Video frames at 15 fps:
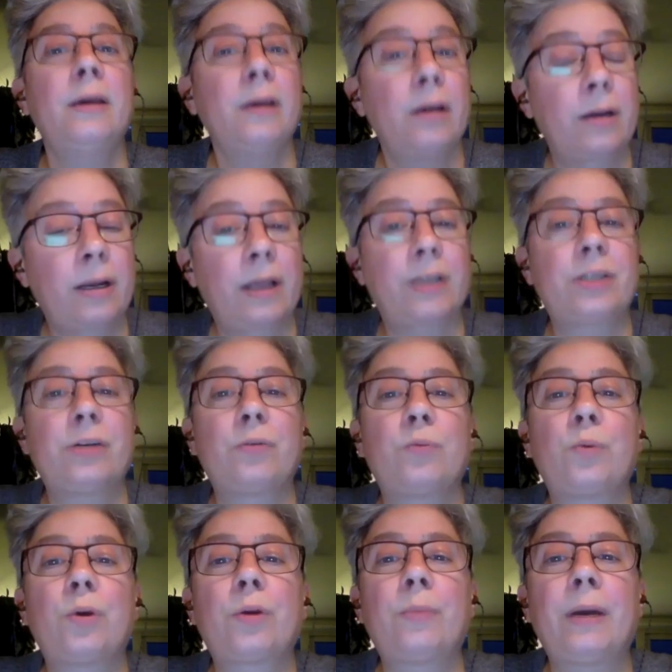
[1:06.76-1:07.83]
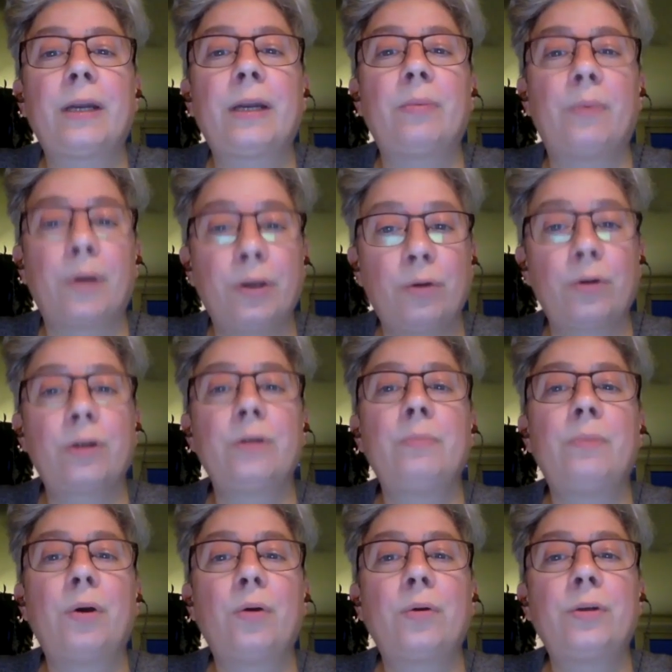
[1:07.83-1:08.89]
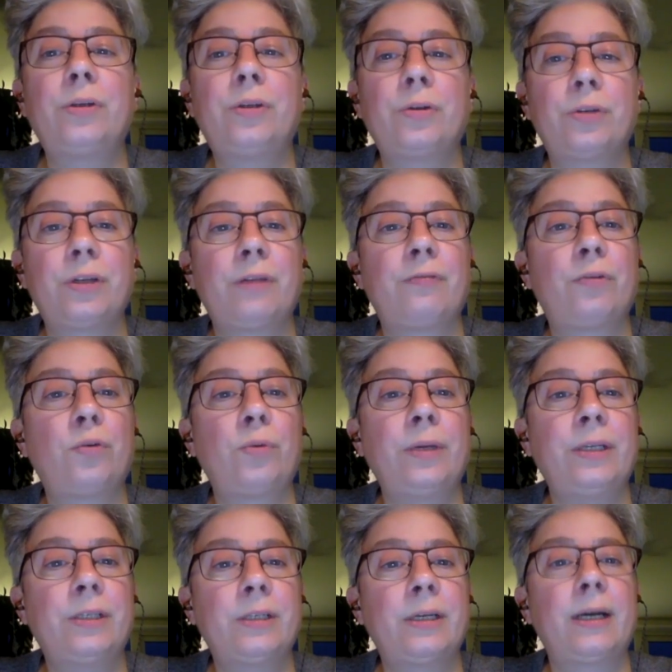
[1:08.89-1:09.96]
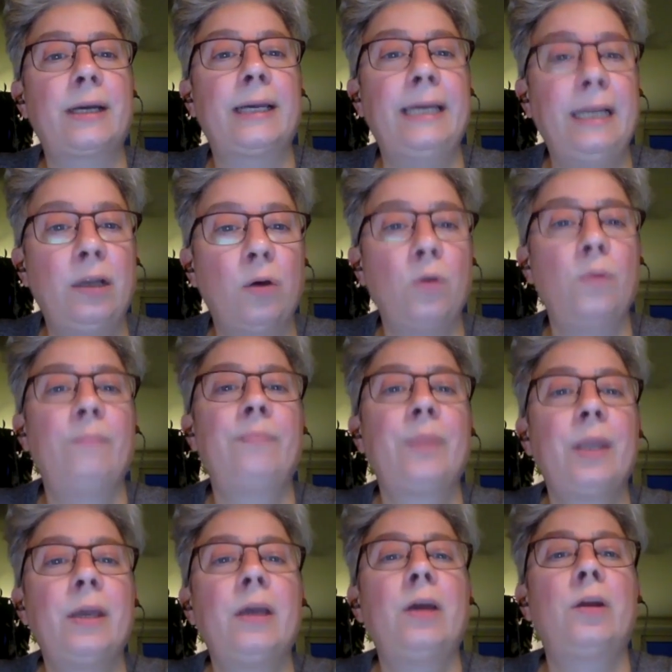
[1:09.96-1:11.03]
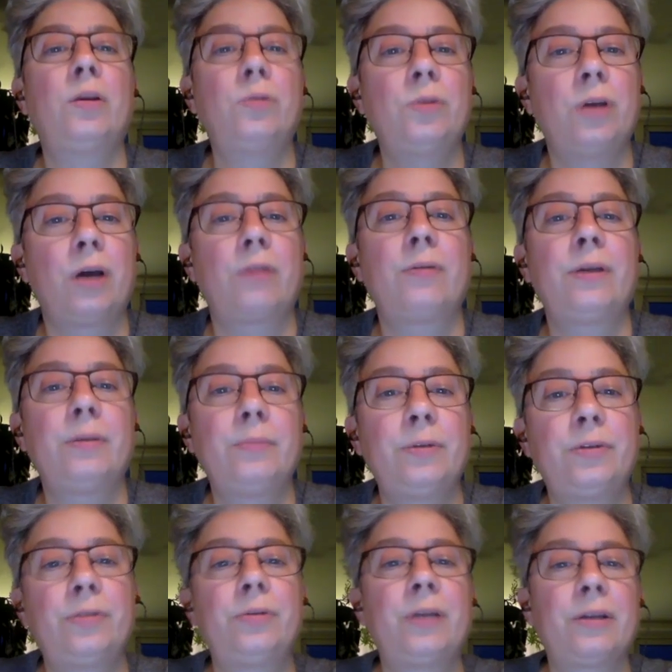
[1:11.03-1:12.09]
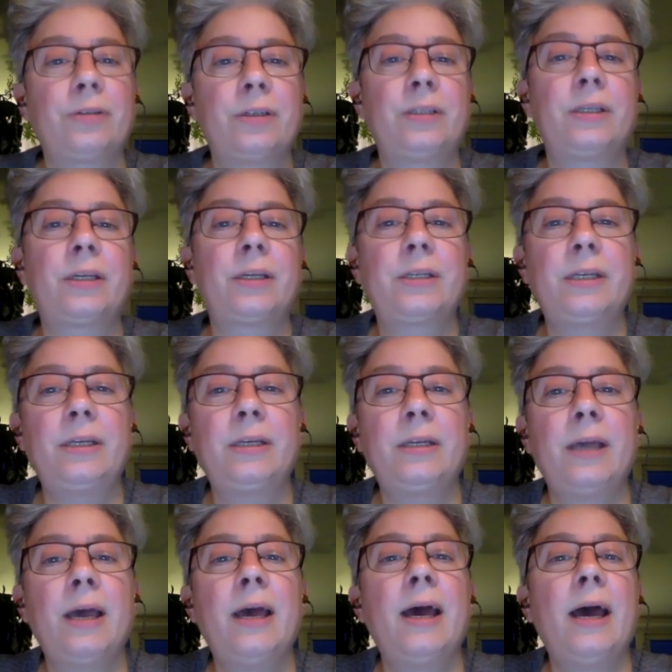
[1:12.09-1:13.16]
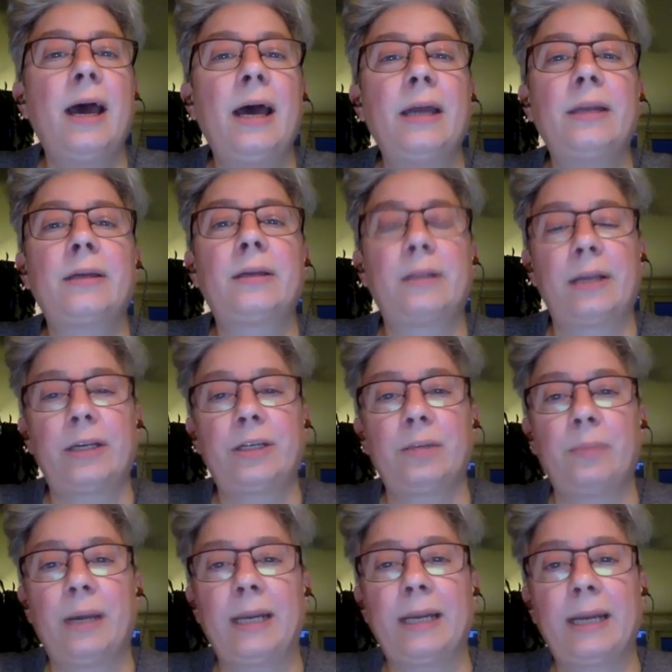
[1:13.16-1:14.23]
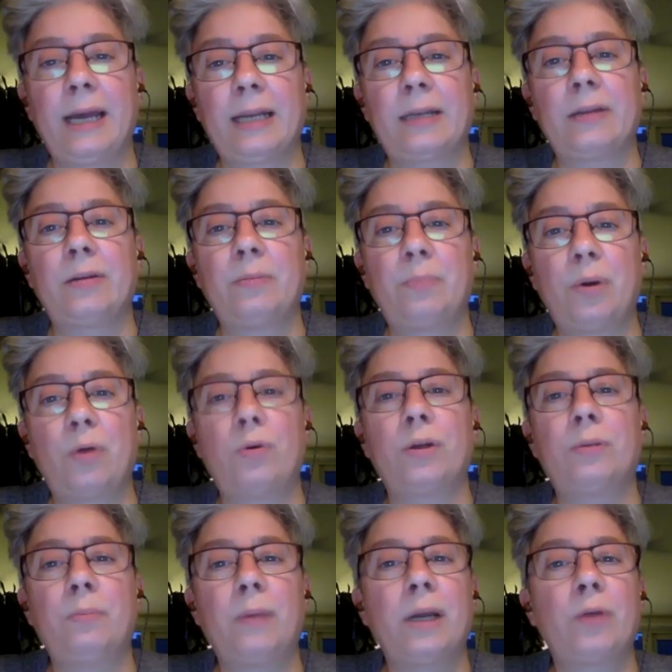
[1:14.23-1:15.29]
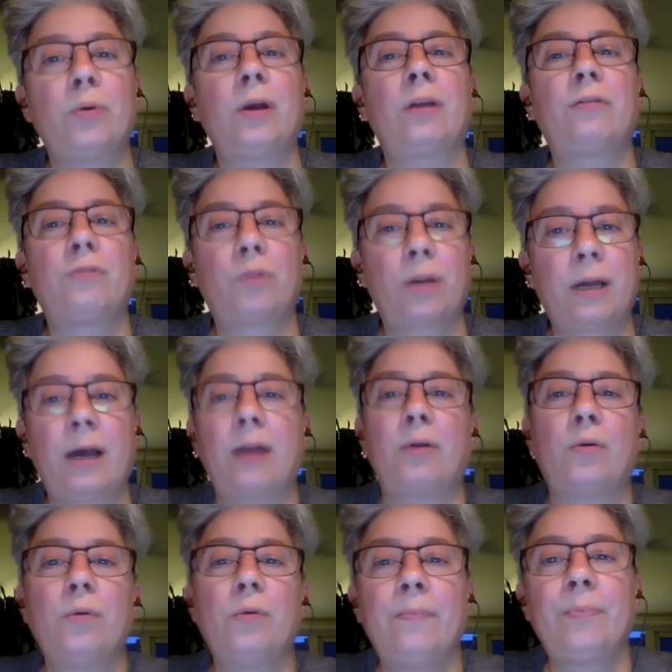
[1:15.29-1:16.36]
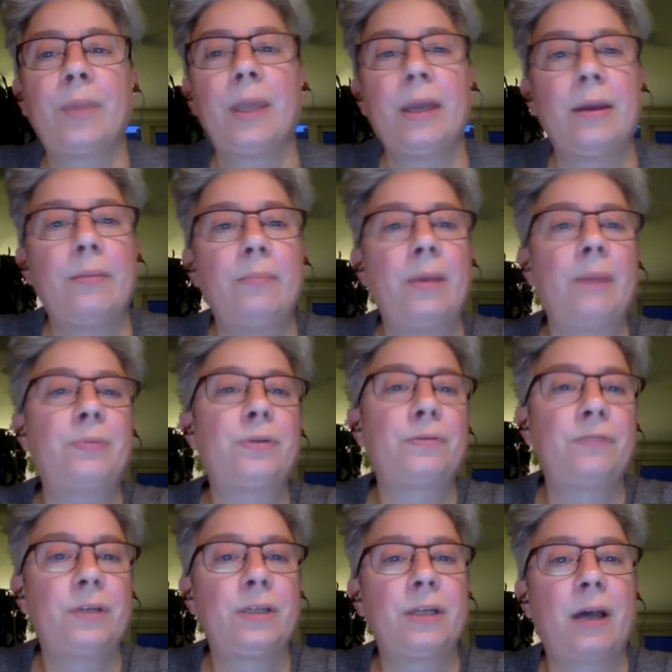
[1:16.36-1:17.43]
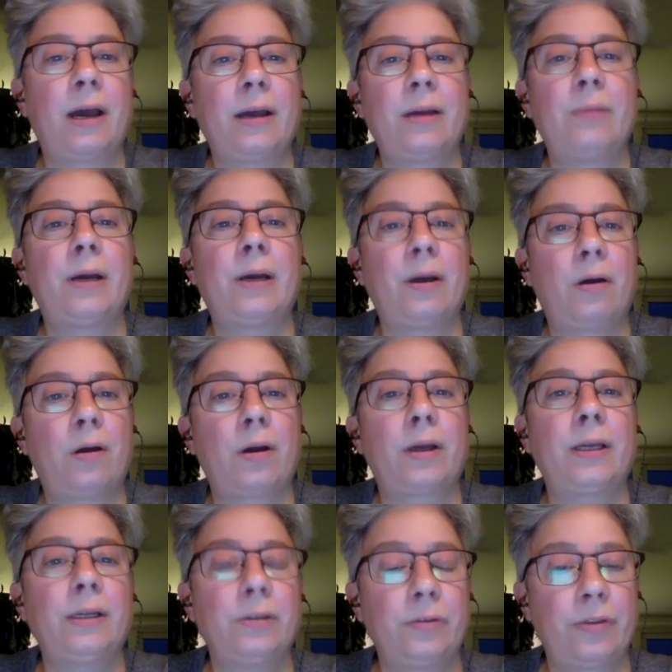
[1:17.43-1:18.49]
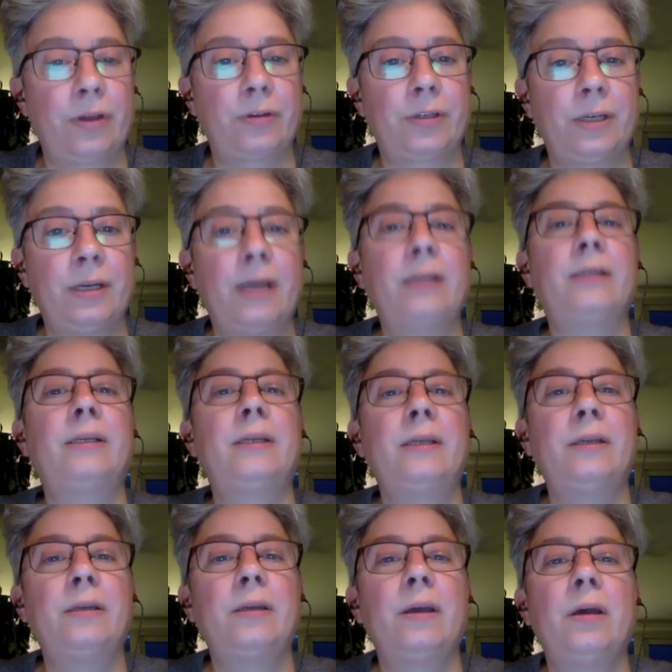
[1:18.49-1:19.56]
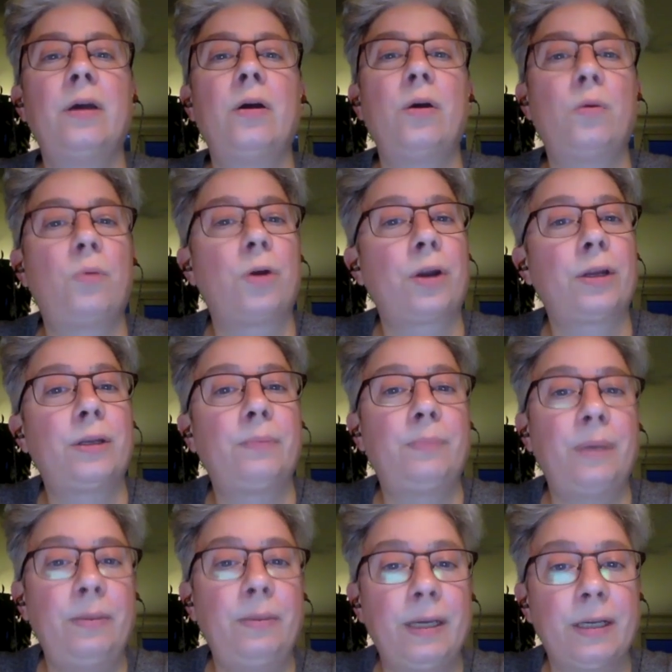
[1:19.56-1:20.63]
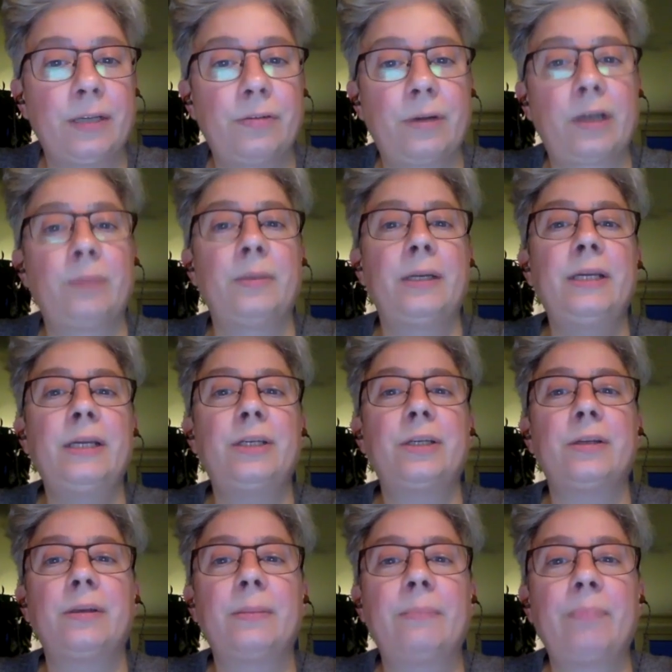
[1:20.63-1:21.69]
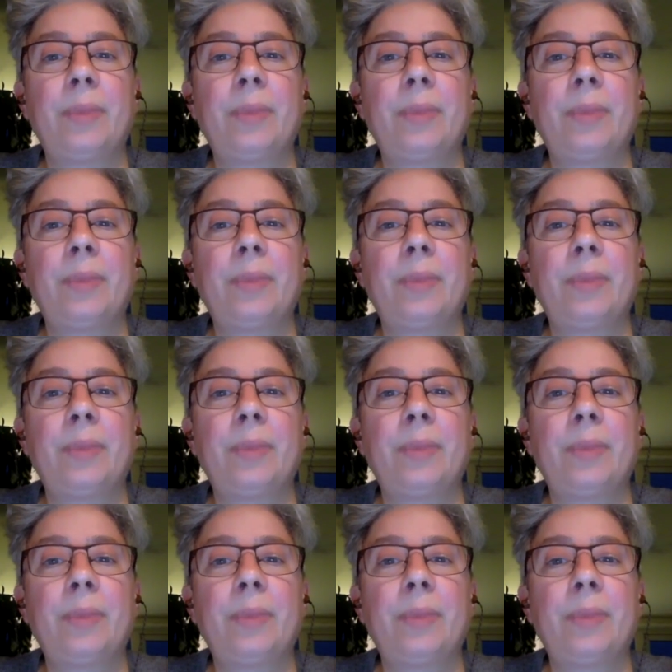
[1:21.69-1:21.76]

a collection of work by the Mallorcan poet Josep Luis Aguilo, Lunarium 2016, and a collection by the Catalan poet Manuel Forcano, Maps of Desire by ARC in 2019, awarded a PBS recommendation.